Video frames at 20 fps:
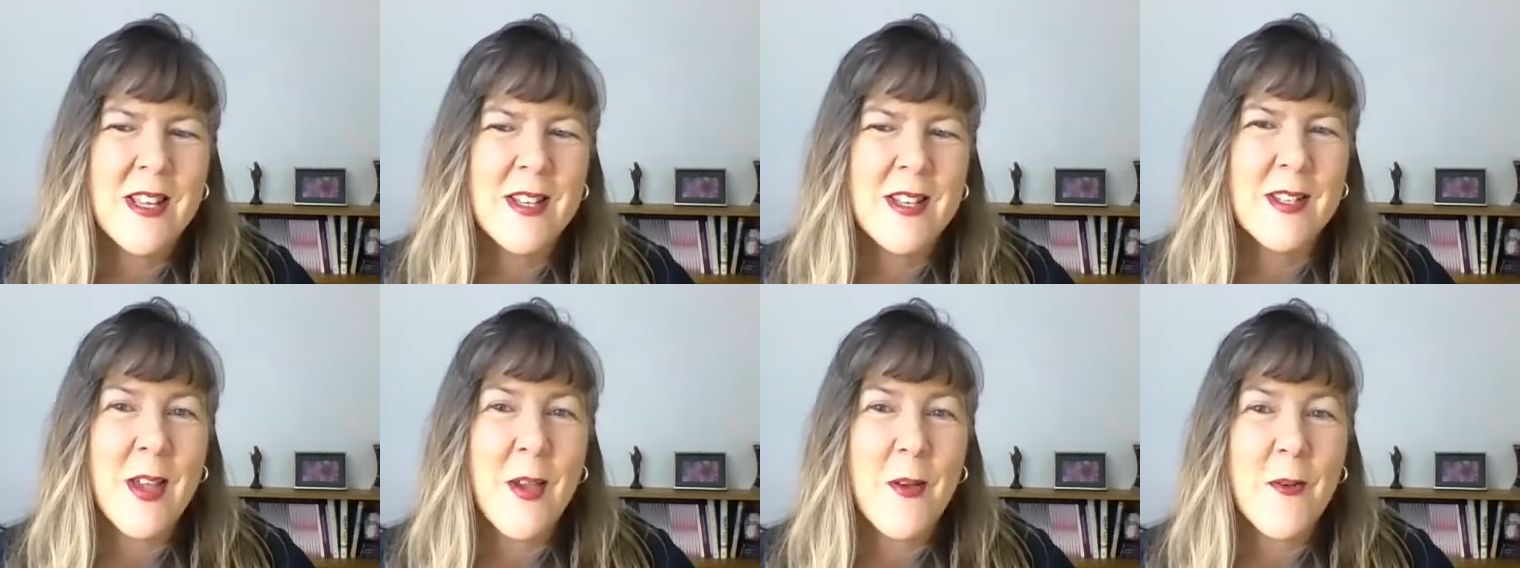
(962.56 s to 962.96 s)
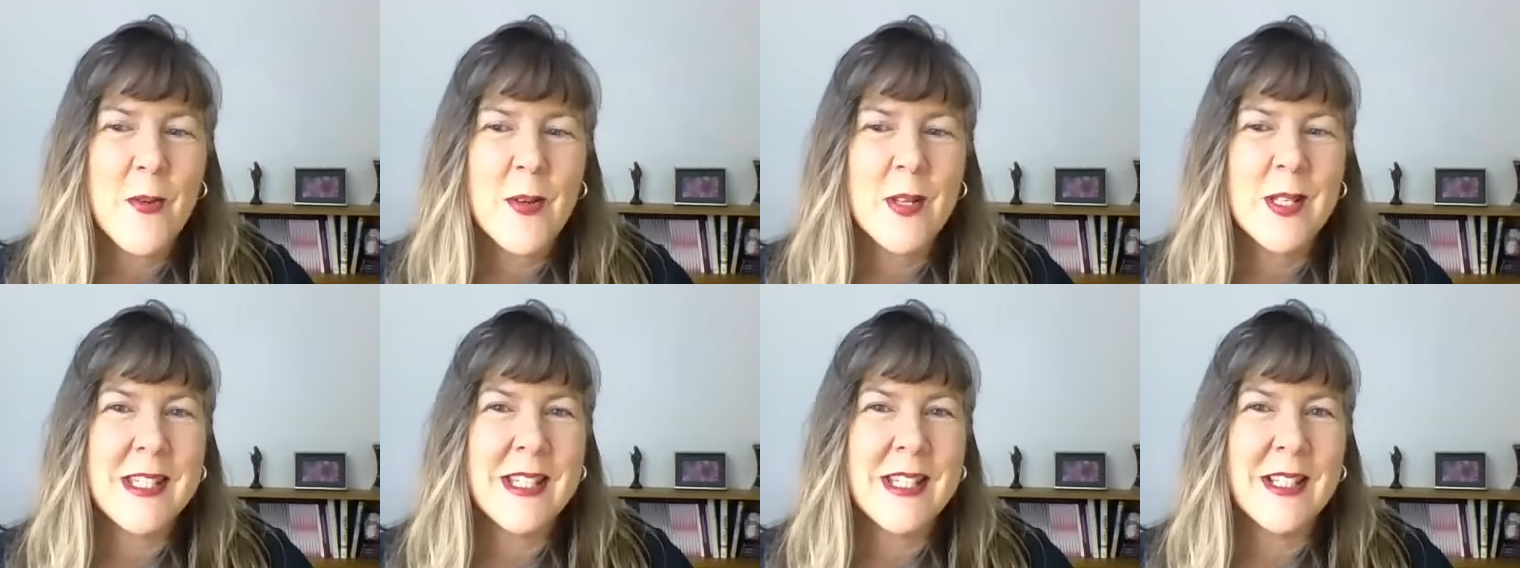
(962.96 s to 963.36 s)
So
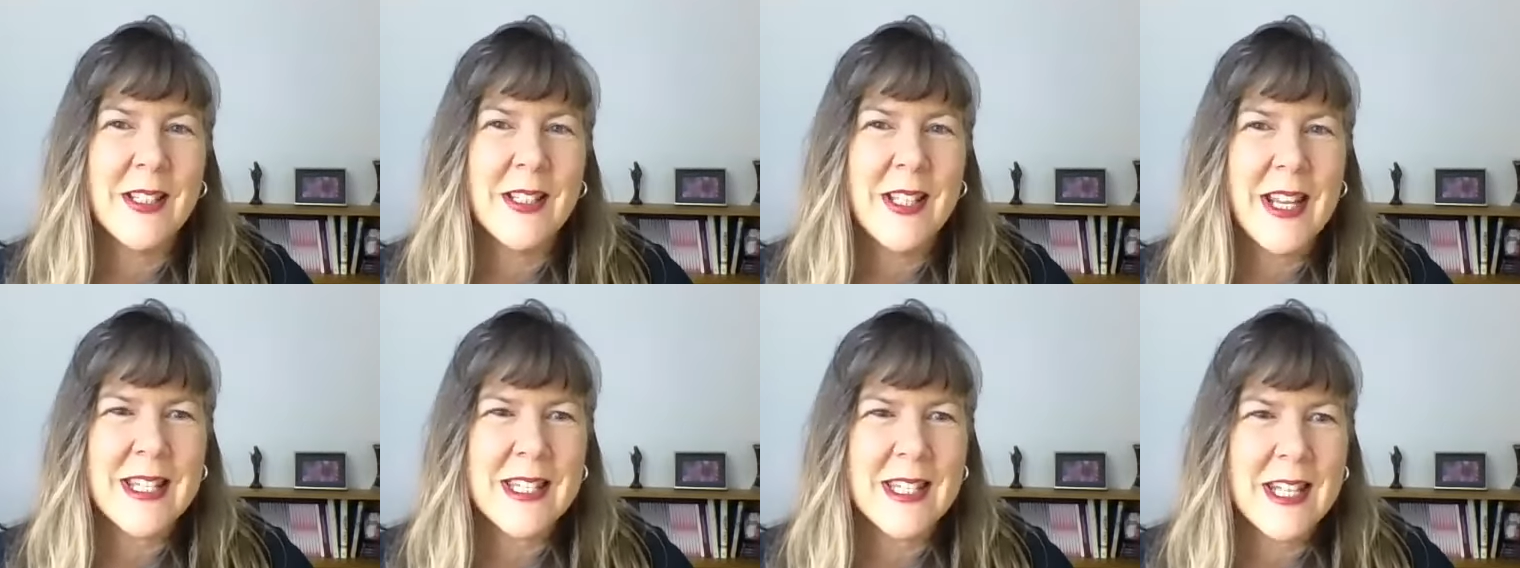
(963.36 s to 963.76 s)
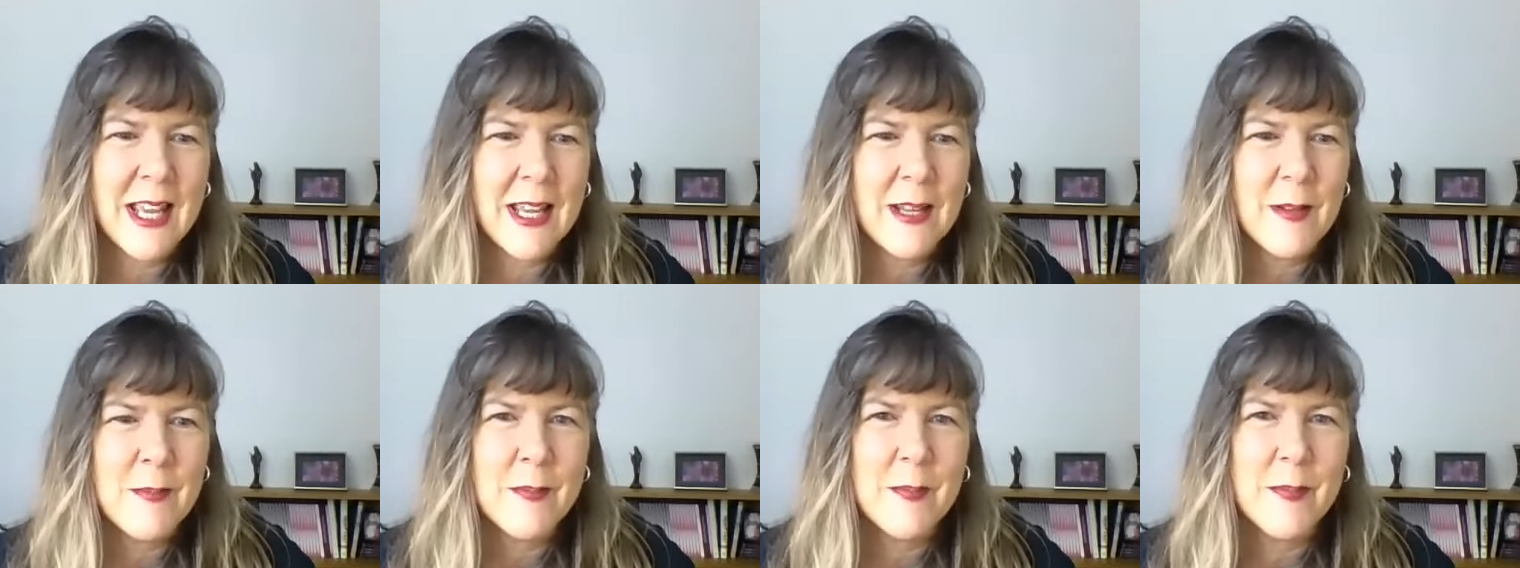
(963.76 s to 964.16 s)
until next
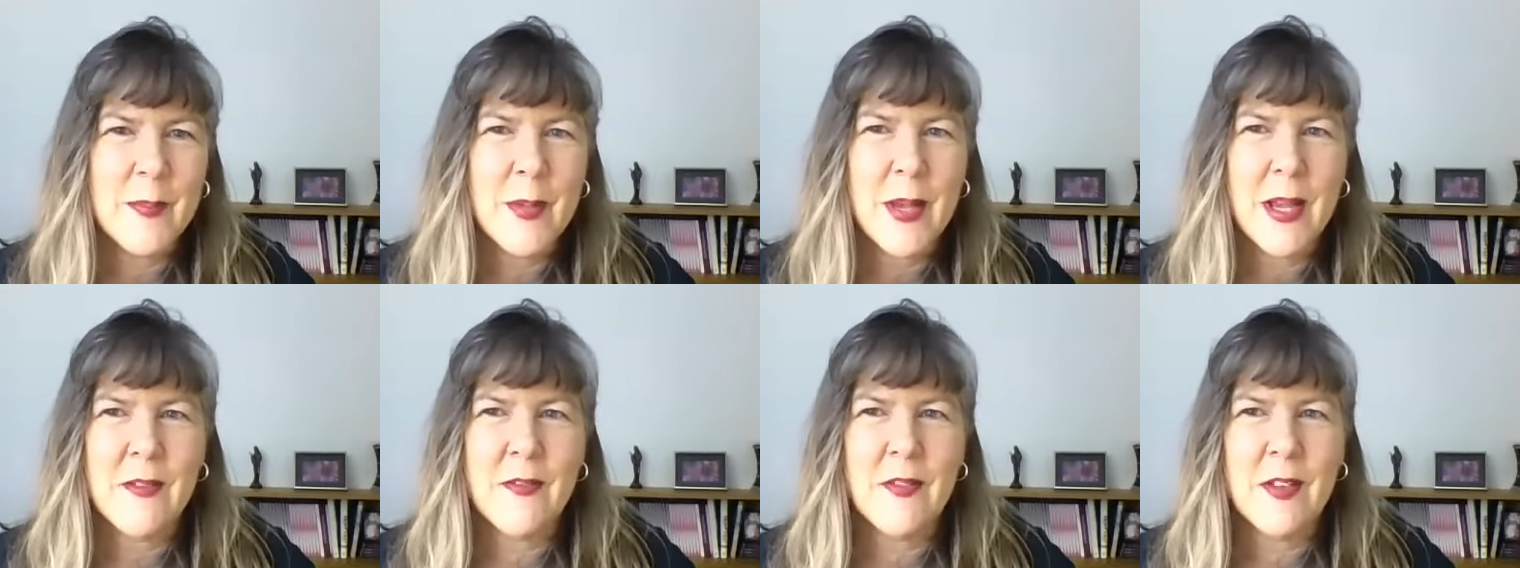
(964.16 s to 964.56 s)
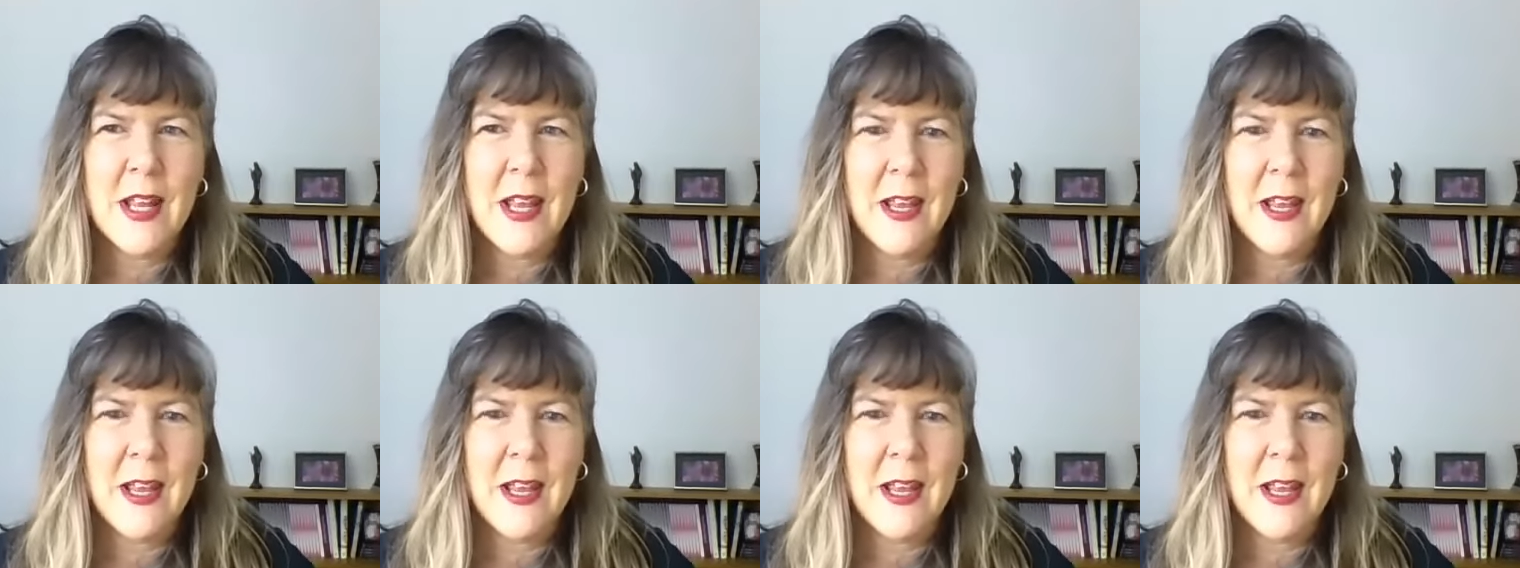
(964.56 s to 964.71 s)
time, bye for